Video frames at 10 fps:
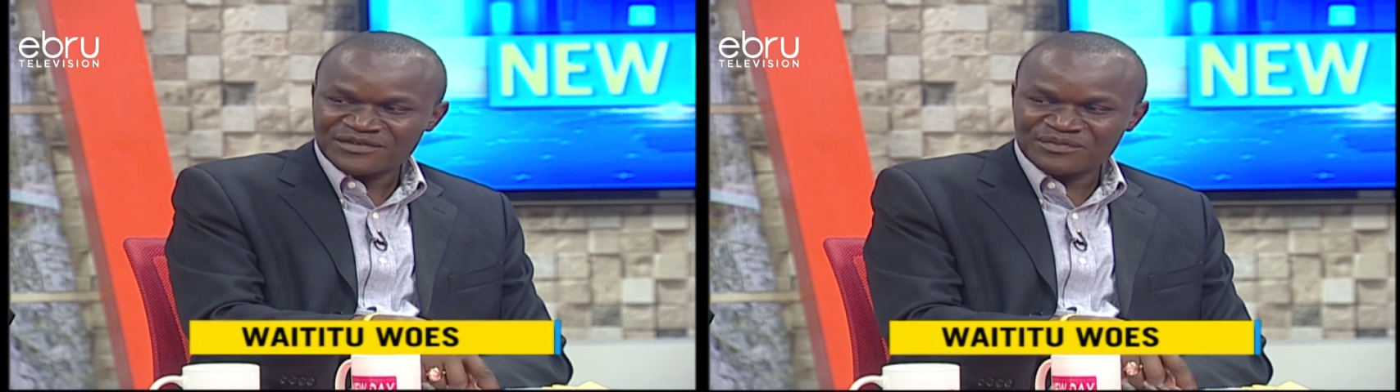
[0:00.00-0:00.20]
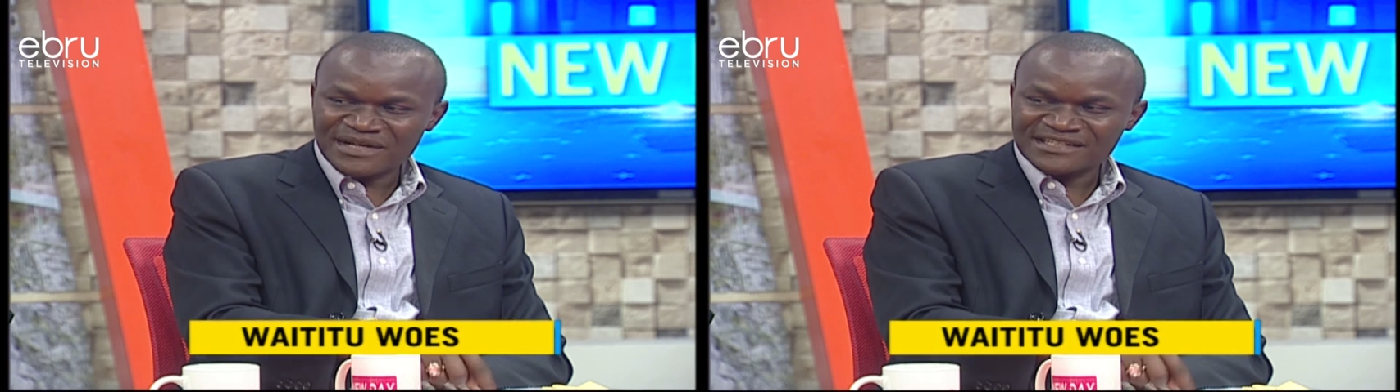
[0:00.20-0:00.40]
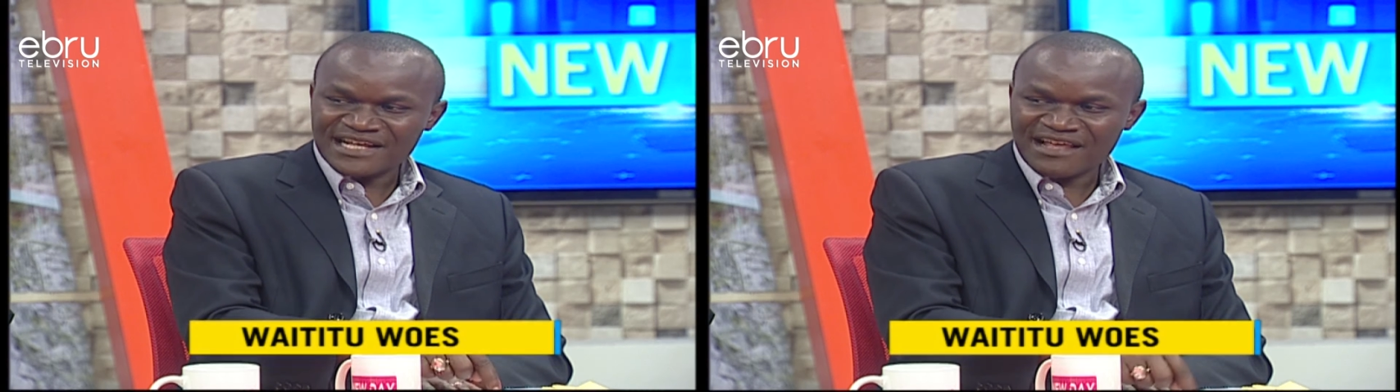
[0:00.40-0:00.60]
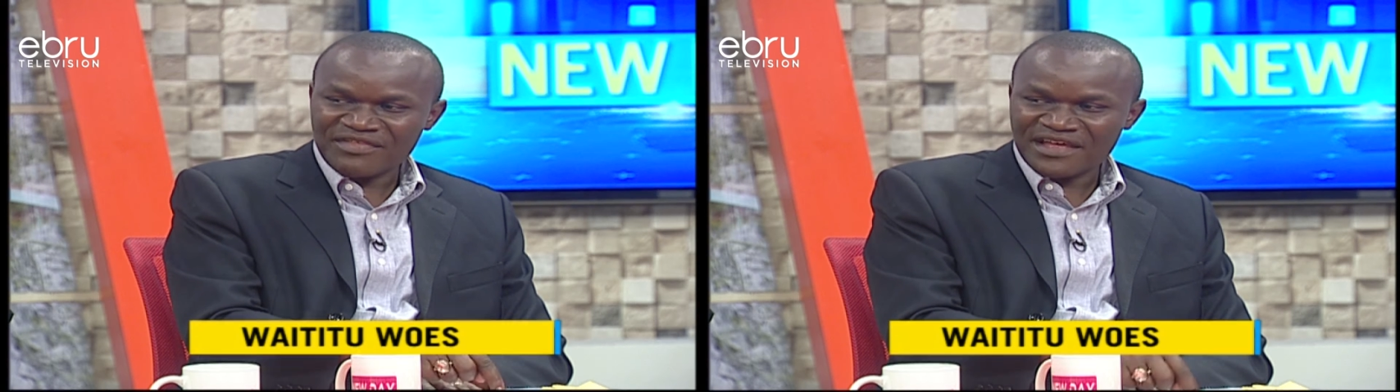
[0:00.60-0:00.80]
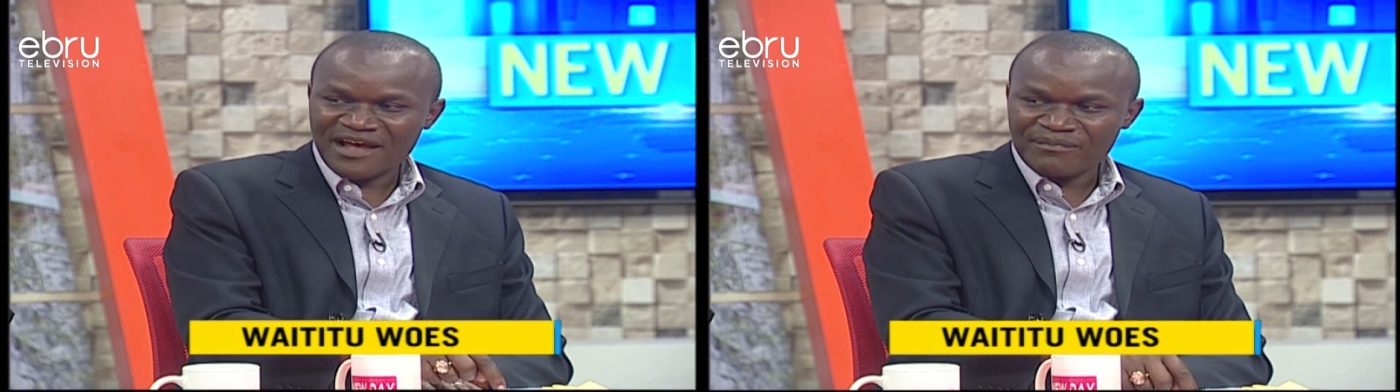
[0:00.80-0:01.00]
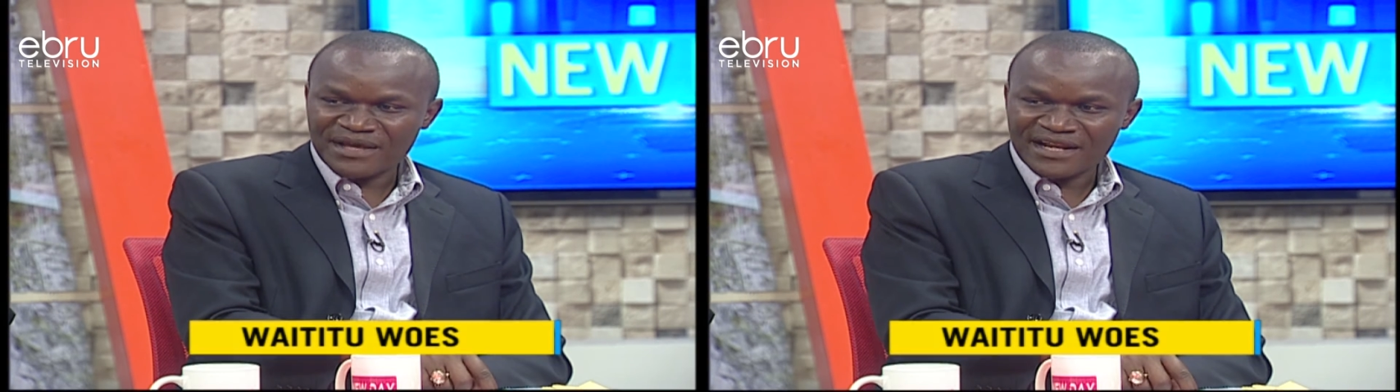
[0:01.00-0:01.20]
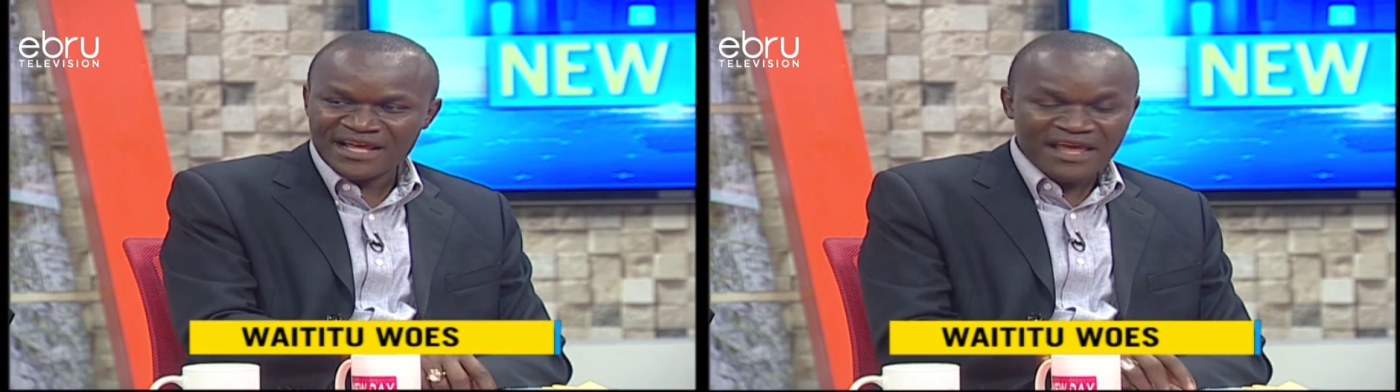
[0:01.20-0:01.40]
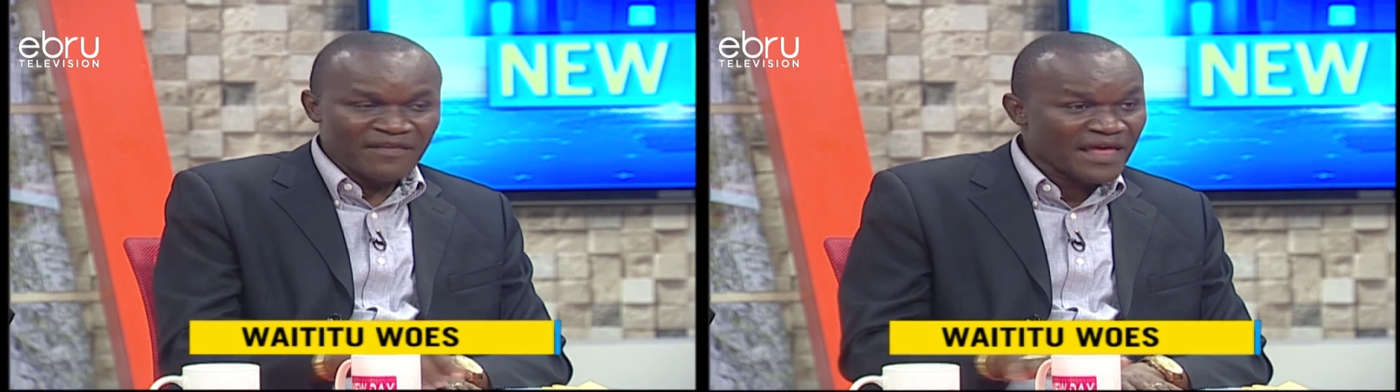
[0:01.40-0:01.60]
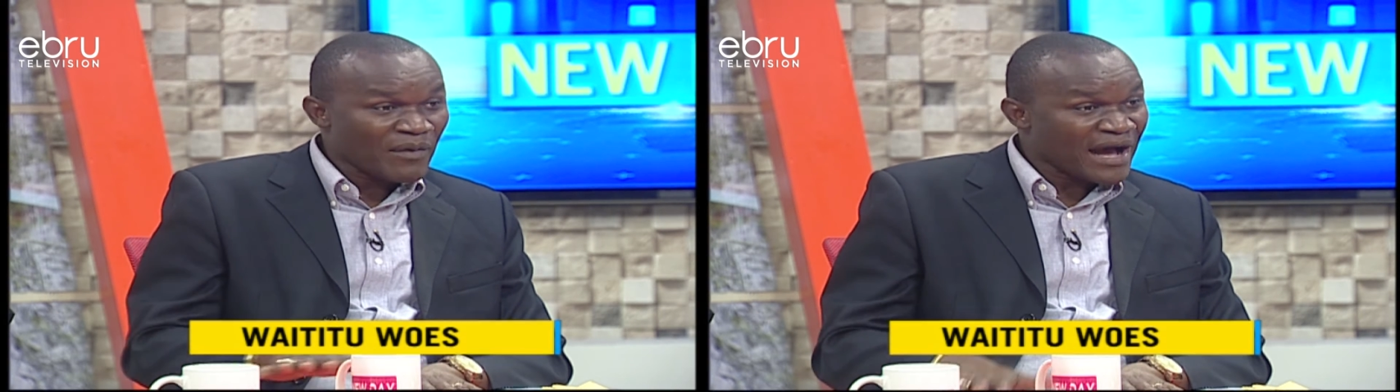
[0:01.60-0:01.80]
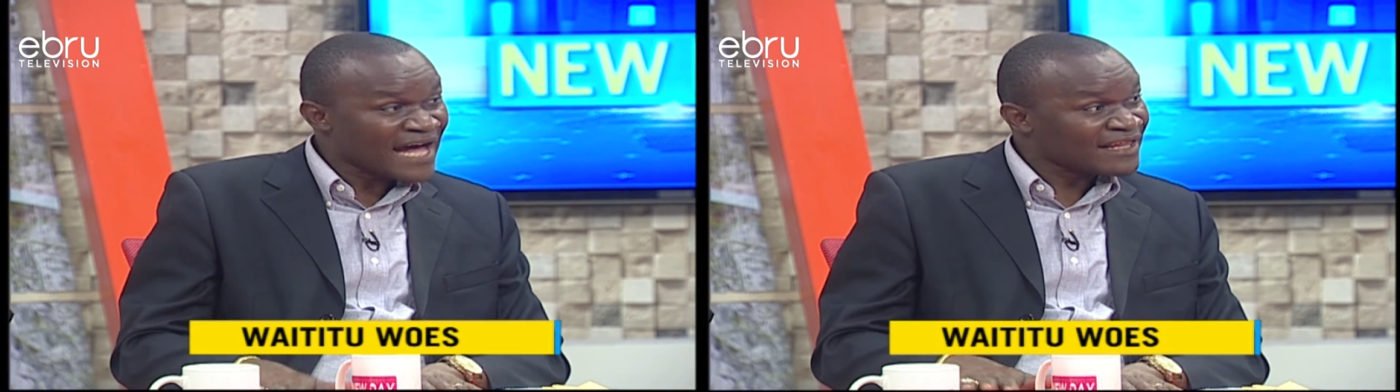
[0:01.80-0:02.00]
make such a thing happen. So there
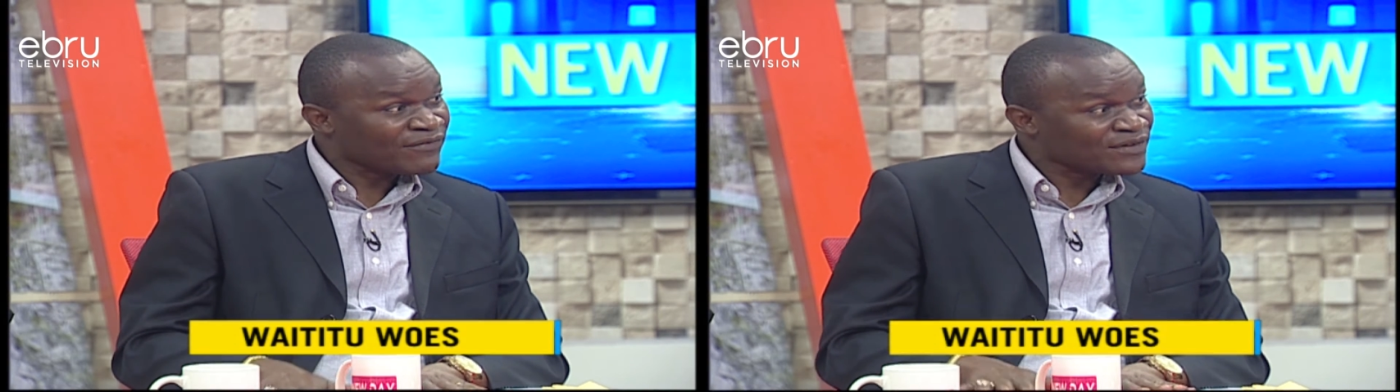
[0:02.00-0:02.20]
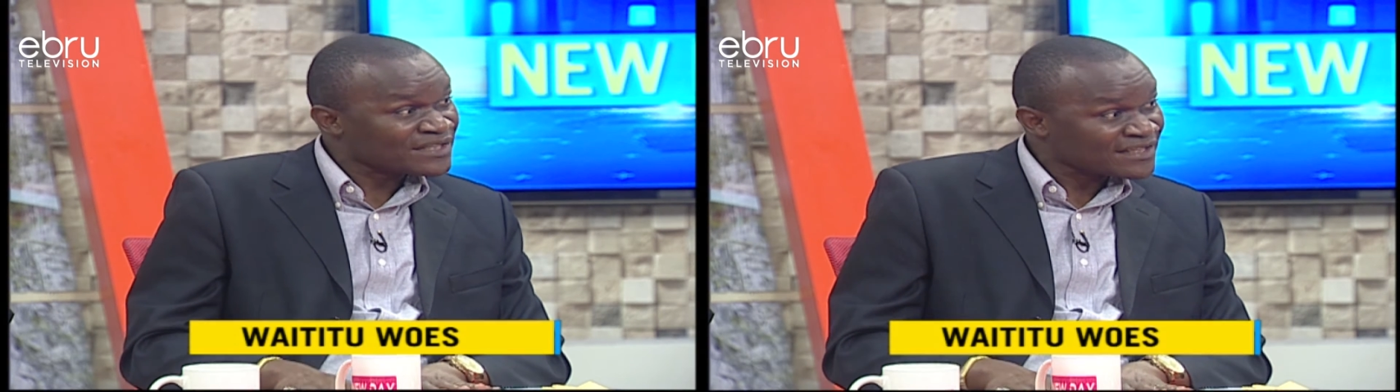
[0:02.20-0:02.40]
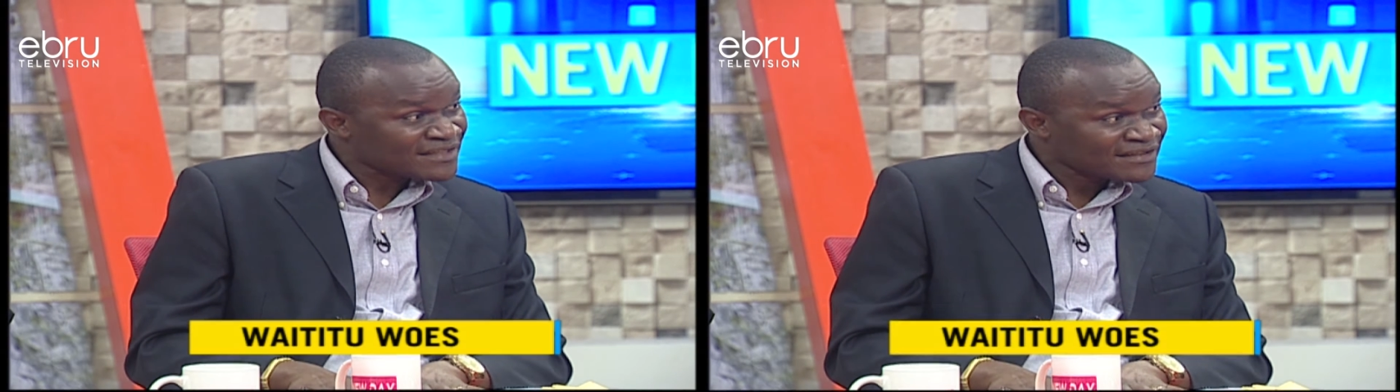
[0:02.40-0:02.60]
were other forces.